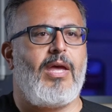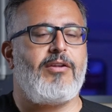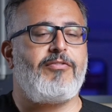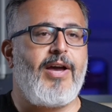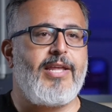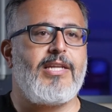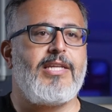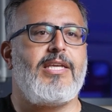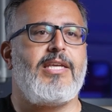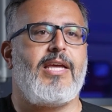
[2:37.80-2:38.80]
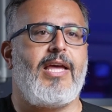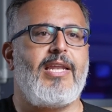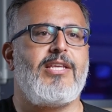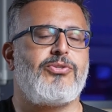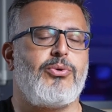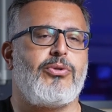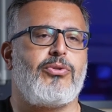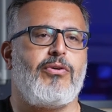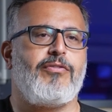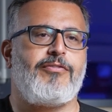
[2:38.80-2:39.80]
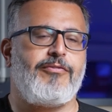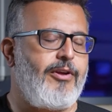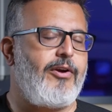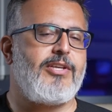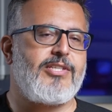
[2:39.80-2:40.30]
And finally, any sort of very